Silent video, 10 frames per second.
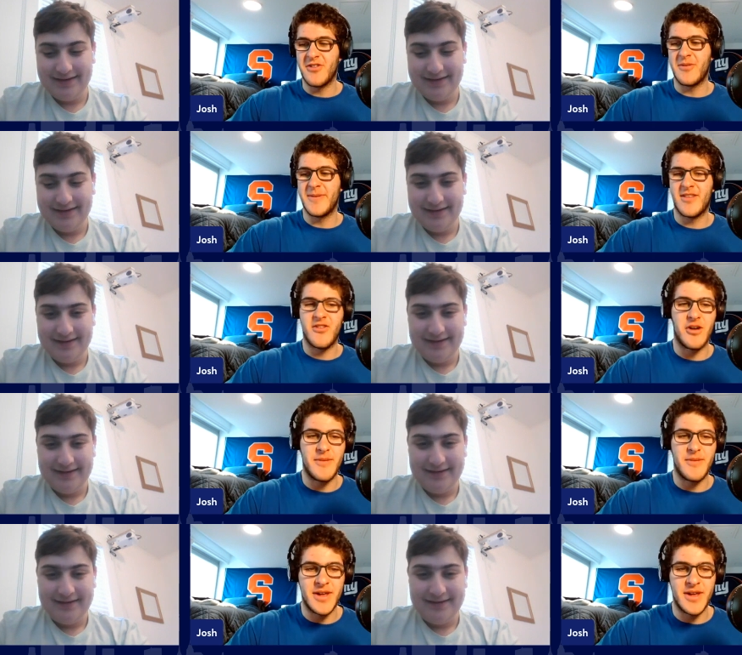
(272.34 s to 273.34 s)
Speaker 1: to talk about
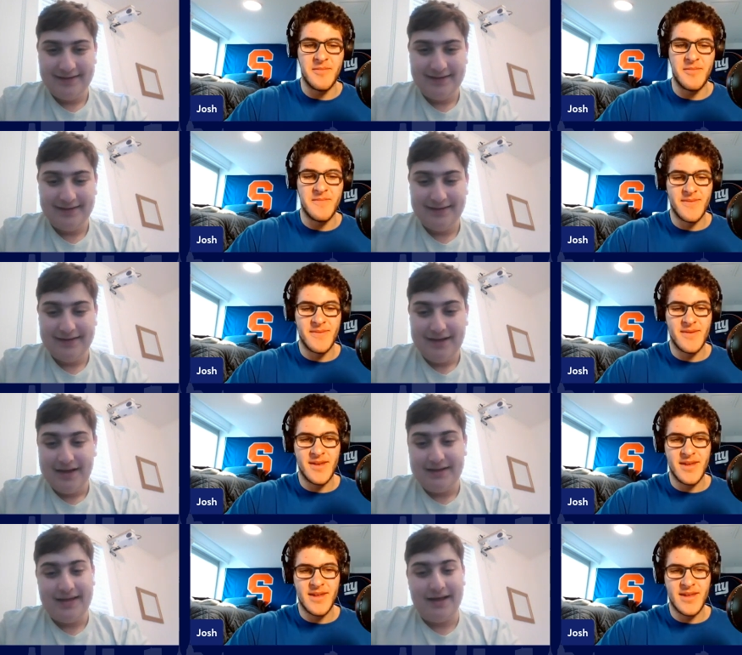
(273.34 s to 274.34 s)
him.
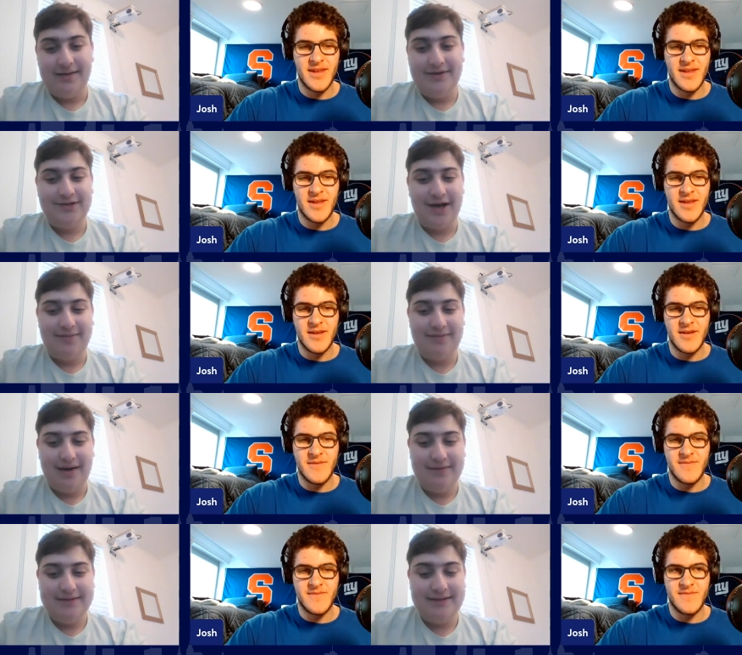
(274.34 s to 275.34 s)
Speaker 2: Yeah, I mean Chop
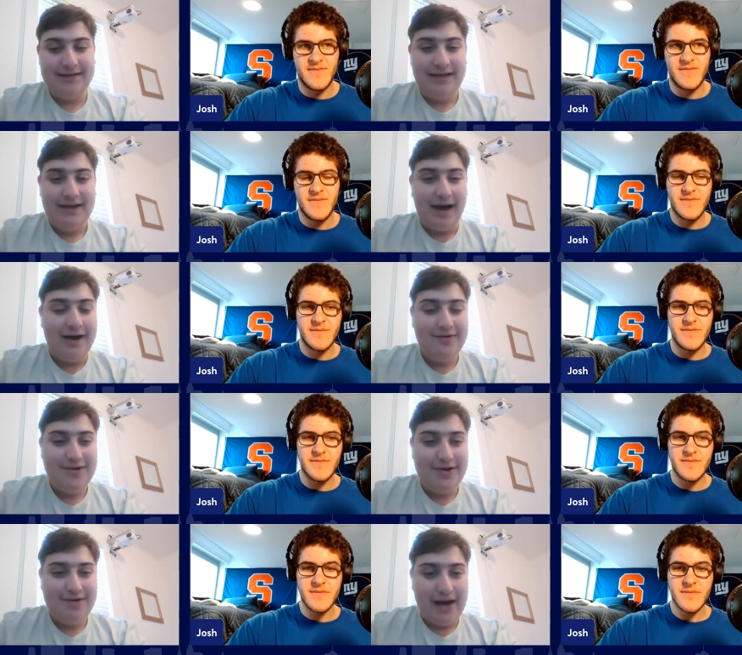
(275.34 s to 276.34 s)
Robinson. I
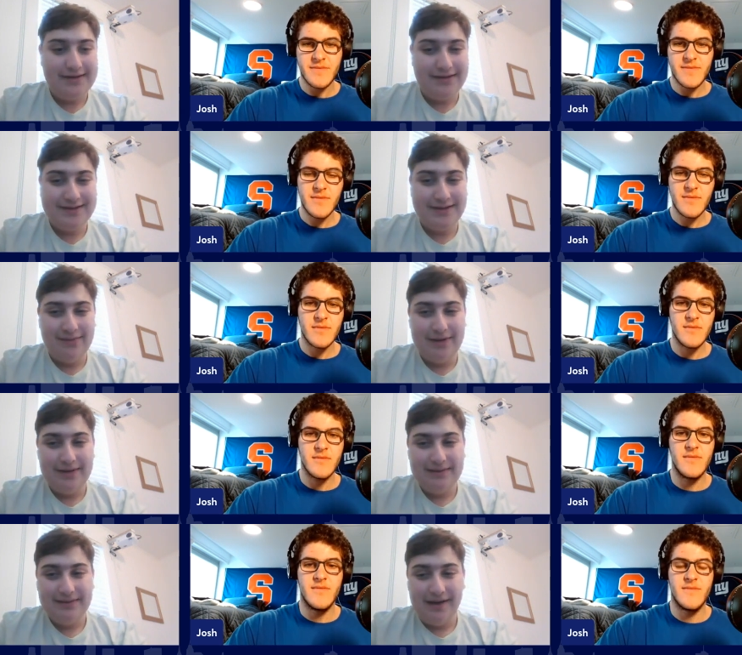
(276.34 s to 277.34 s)
don't know. I saw
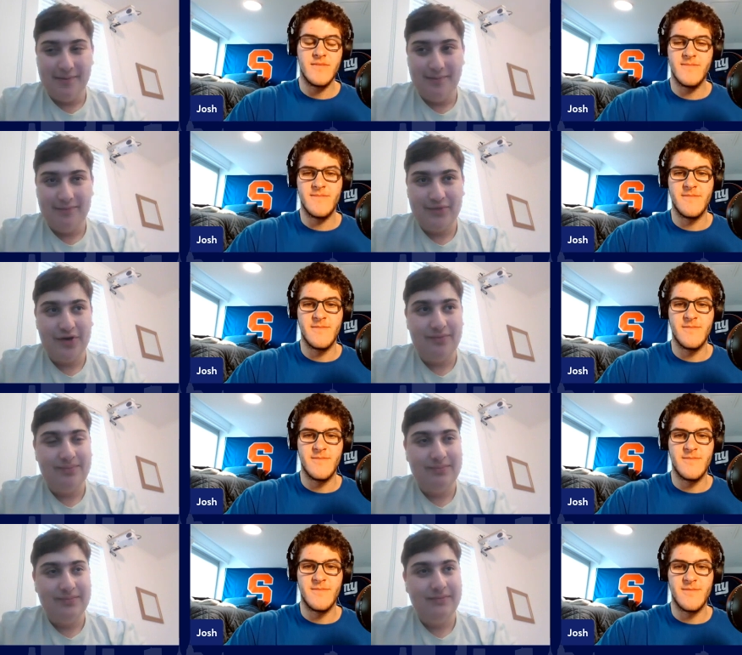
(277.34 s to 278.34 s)
someone, um, you
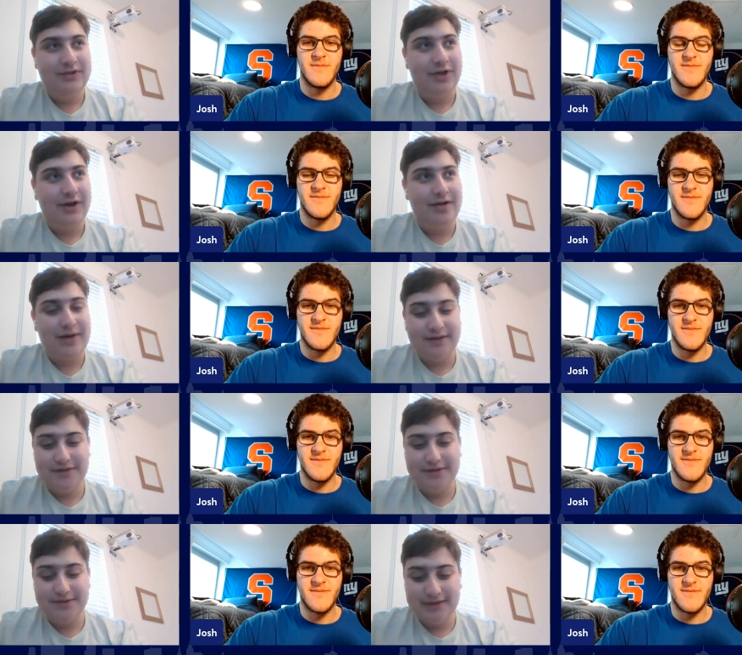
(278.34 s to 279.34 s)
know, talking
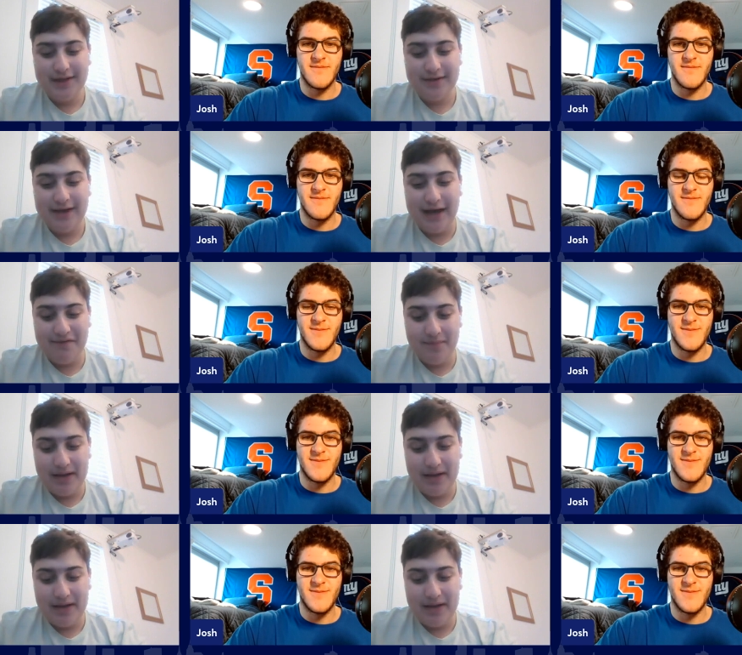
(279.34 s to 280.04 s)
about this. There's another guy from